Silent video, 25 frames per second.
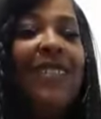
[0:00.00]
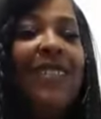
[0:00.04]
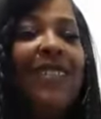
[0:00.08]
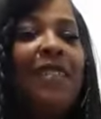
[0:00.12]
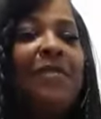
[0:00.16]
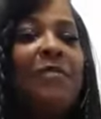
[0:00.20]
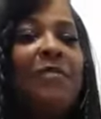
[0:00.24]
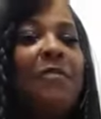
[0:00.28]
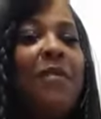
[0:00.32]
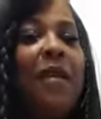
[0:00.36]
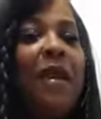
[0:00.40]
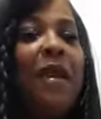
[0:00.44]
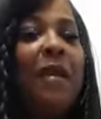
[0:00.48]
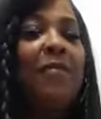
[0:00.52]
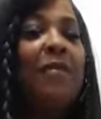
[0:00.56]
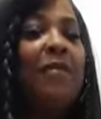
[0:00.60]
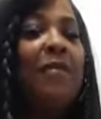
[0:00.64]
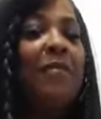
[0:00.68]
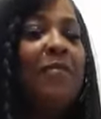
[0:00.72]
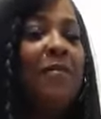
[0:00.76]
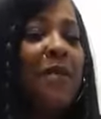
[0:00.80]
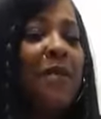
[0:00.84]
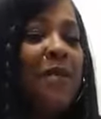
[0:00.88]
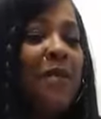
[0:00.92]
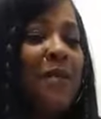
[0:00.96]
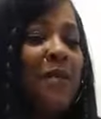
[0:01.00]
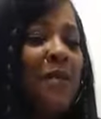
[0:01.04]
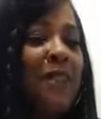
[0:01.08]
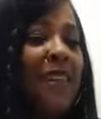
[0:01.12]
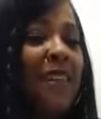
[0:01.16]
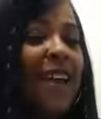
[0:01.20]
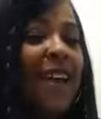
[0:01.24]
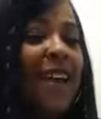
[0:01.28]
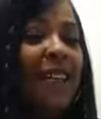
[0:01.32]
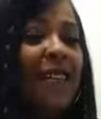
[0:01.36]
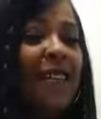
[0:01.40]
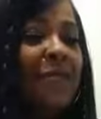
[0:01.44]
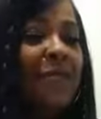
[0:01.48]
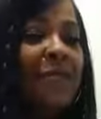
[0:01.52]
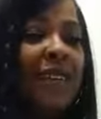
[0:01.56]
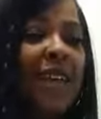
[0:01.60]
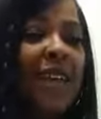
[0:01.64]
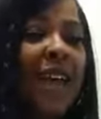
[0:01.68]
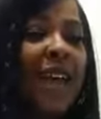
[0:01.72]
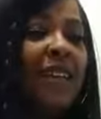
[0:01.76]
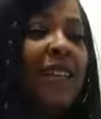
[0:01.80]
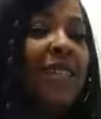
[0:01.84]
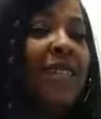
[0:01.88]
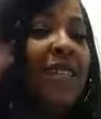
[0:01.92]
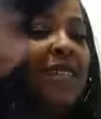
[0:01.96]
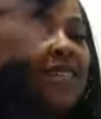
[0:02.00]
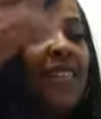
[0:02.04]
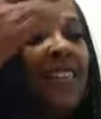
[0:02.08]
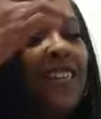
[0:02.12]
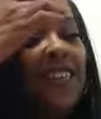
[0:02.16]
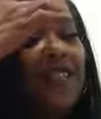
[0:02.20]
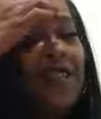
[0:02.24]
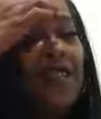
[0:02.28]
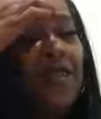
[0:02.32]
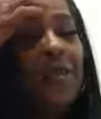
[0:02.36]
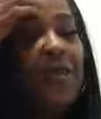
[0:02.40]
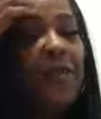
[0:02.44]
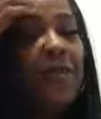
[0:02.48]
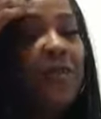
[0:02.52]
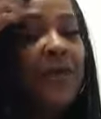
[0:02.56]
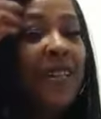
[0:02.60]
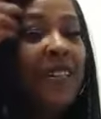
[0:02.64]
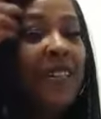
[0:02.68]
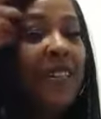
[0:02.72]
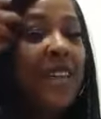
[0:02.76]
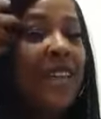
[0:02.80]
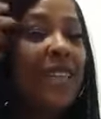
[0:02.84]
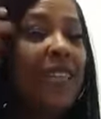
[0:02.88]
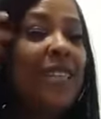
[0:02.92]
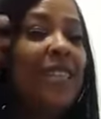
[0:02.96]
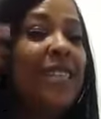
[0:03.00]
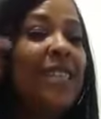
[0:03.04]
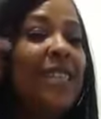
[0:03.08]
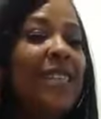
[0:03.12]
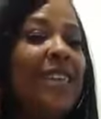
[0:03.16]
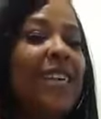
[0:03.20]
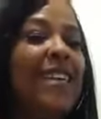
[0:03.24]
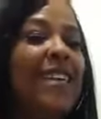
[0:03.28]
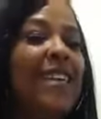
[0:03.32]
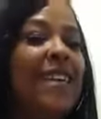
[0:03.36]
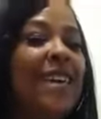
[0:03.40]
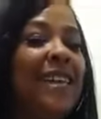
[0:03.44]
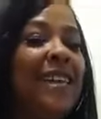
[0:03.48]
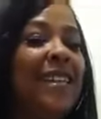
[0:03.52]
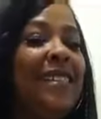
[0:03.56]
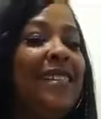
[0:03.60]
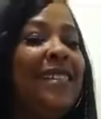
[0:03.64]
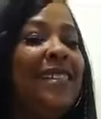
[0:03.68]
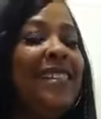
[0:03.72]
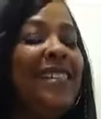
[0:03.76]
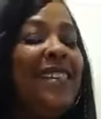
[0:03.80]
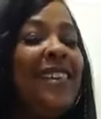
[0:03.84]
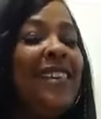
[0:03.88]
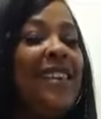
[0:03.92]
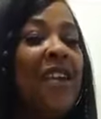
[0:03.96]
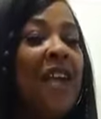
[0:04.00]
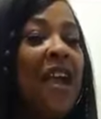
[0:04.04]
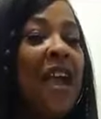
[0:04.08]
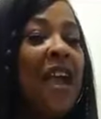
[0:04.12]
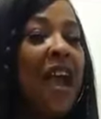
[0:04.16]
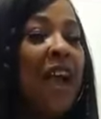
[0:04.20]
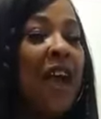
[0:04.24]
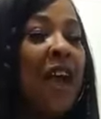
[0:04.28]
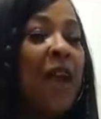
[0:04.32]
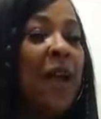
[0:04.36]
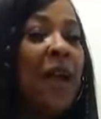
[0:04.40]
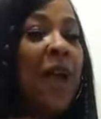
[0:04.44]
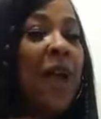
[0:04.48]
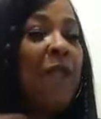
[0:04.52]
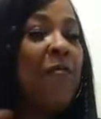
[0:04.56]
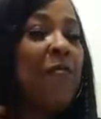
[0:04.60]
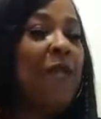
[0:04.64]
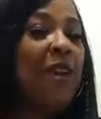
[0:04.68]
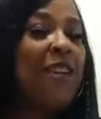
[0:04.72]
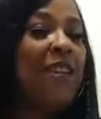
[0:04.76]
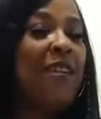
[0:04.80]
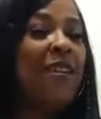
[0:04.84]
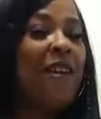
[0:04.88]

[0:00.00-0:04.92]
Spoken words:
It's probably real cloudy, but I can see you, and they can see us. I want to